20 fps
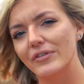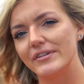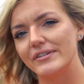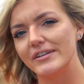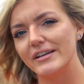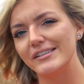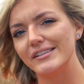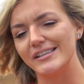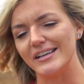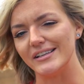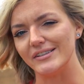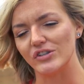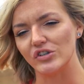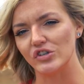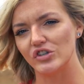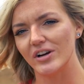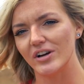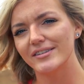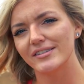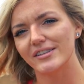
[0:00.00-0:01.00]
the distance,
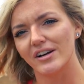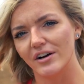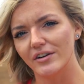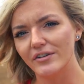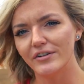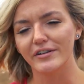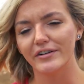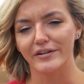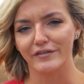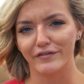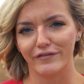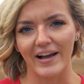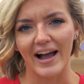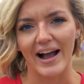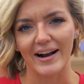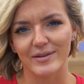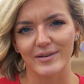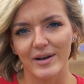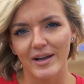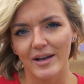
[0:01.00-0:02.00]
just under in
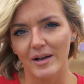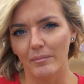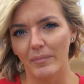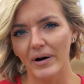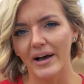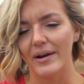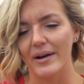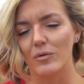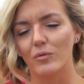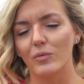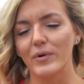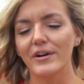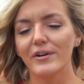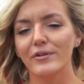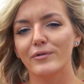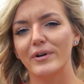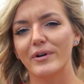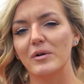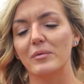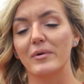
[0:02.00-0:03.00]
fact. But we
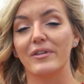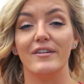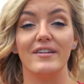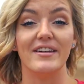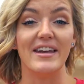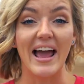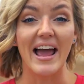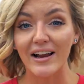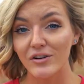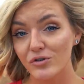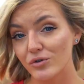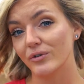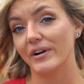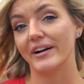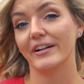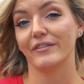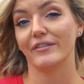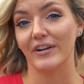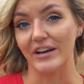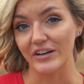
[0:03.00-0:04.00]
are greeted with
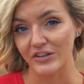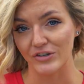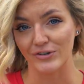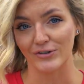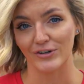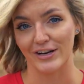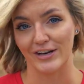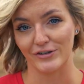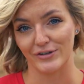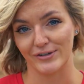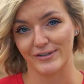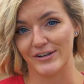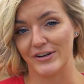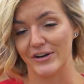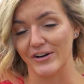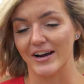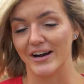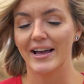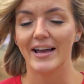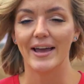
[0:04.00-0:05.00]
natural elevation changes
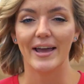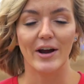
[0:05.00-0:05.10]
here.